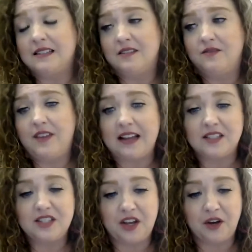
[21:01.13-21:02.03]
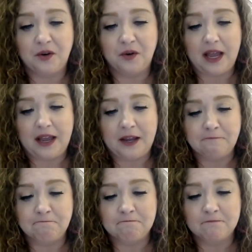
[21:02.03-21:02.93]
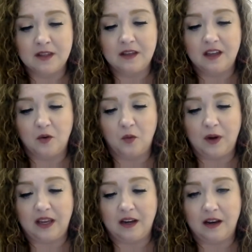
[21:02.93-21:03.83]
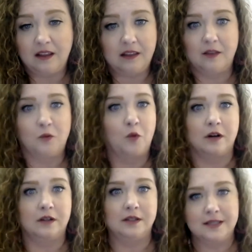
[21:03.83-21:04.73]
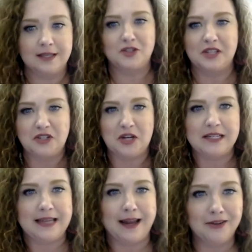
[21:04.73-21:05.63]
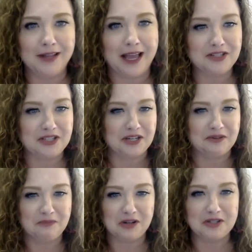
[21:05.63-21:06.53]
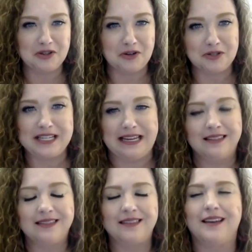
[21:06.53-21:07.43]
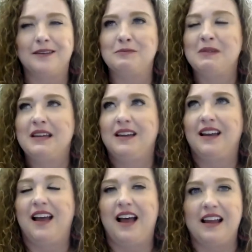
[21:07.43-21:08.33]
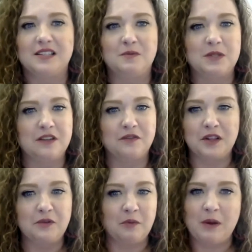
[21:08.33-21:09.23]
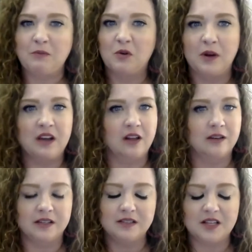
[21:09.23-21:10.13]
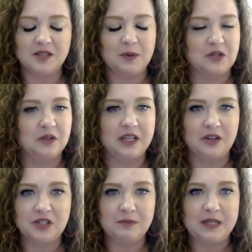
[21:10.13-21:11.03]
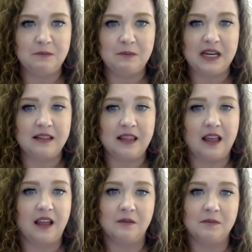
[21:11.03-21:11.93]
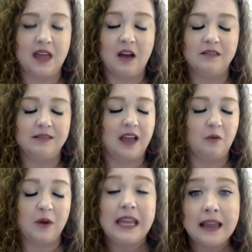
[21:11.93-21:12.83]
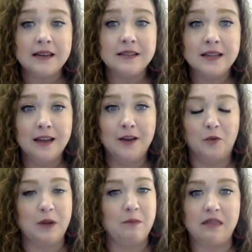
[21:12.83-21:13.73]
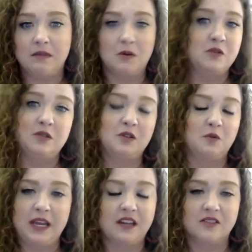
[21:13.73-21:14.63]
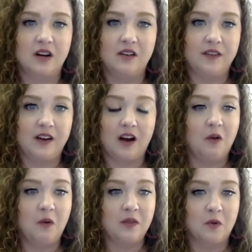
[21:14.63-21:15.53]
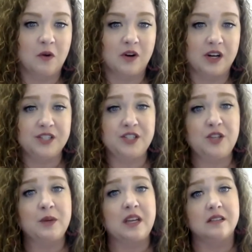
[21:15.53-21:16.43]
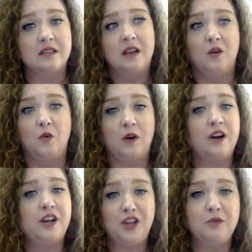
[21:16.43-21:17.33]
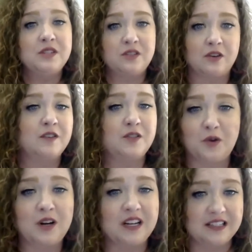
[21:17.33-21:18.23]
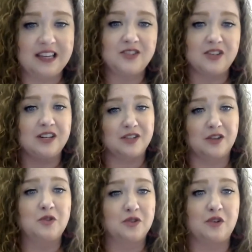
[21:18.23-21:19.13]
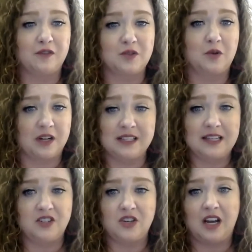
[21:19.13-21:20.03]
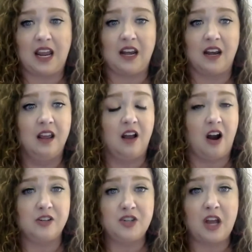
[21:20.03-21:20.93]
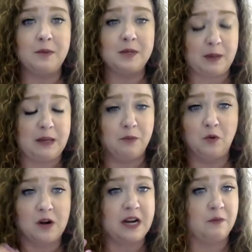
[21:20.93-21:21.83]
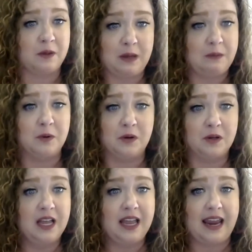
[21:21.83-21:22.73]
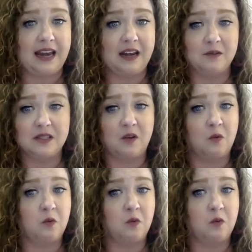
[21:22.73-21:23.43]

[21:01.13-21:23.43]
in fact, so when the world essentially shut down last year, March 13th, I specifically remember we called a special leadership team meeting that weekend. We met most of the weekend trying to figure out what the world we're going to do, because we're a human service organization, a social service organization, and our job is people working with people. And it was like,